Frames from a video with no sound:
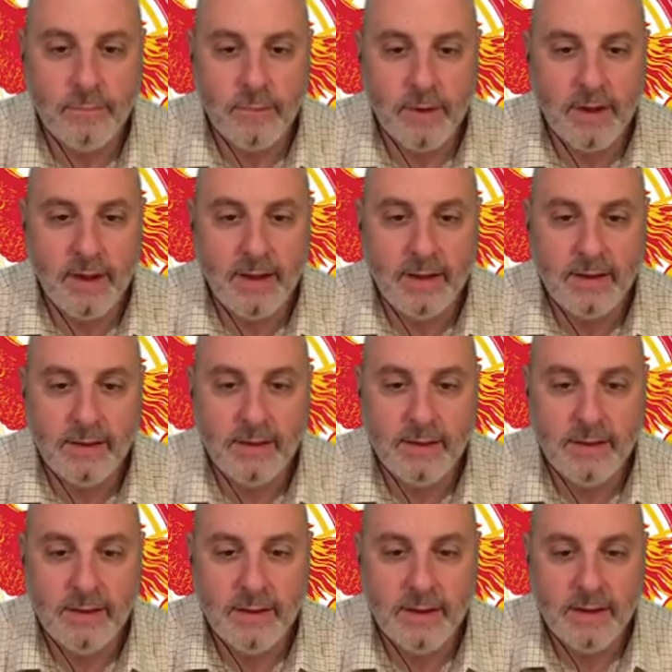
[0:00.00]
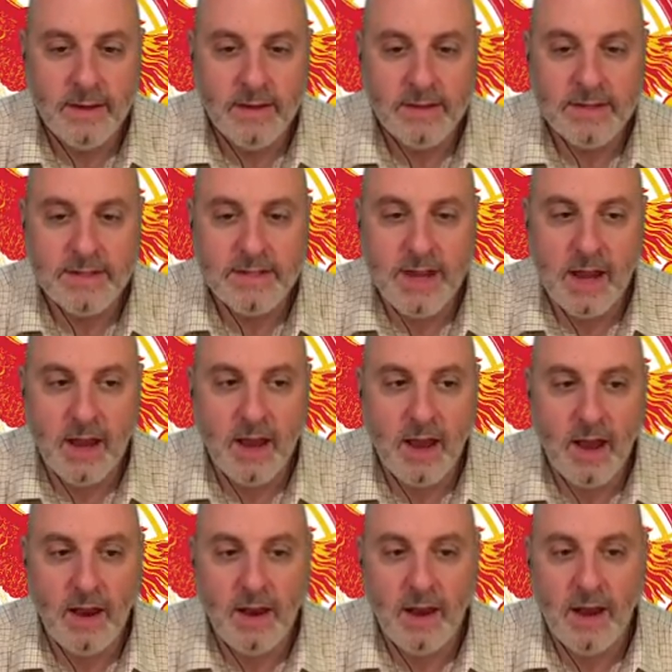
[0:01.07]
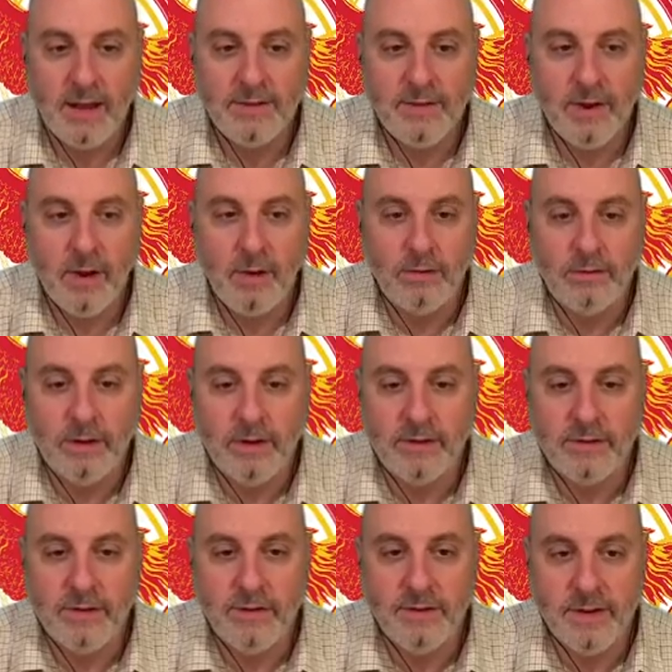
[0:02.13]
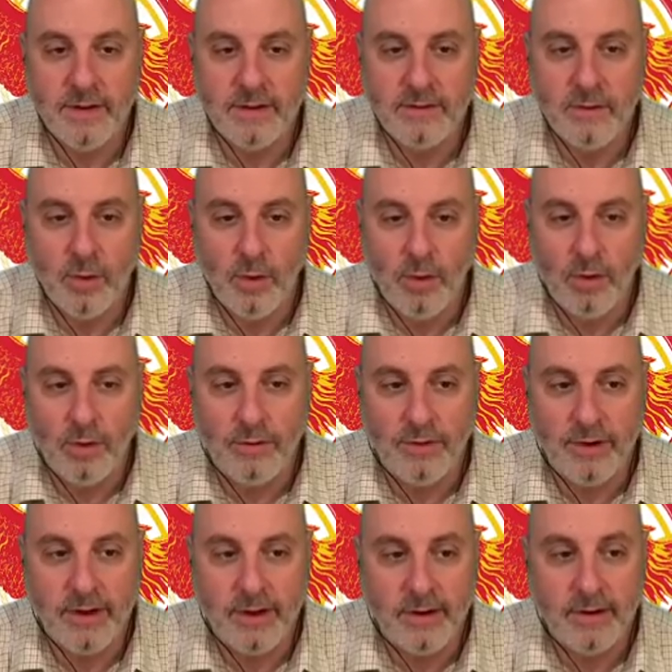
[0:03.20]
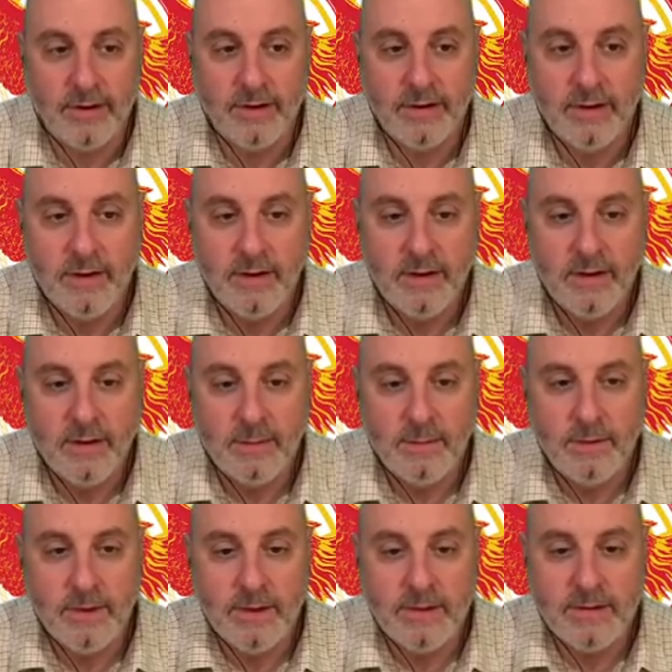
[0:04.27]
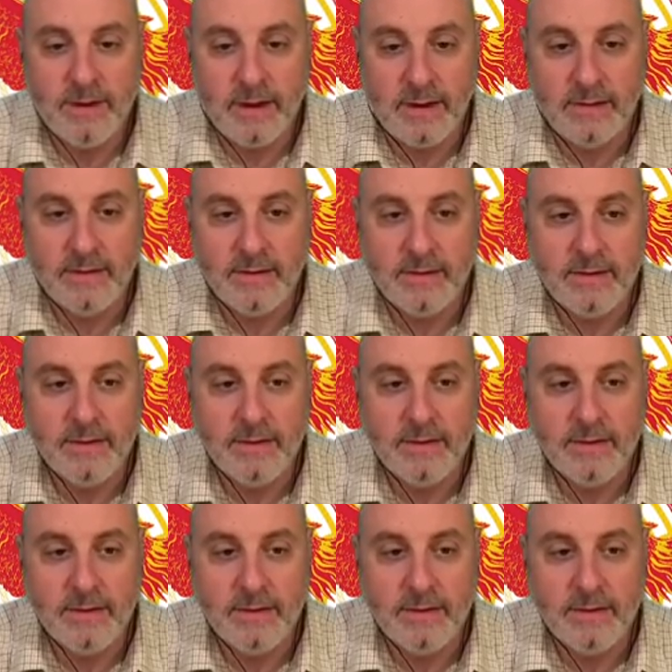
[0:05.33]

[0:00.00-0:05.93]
Yeah. Sakal Atra. Oh, look, there's even a door over here. Well, that's nice.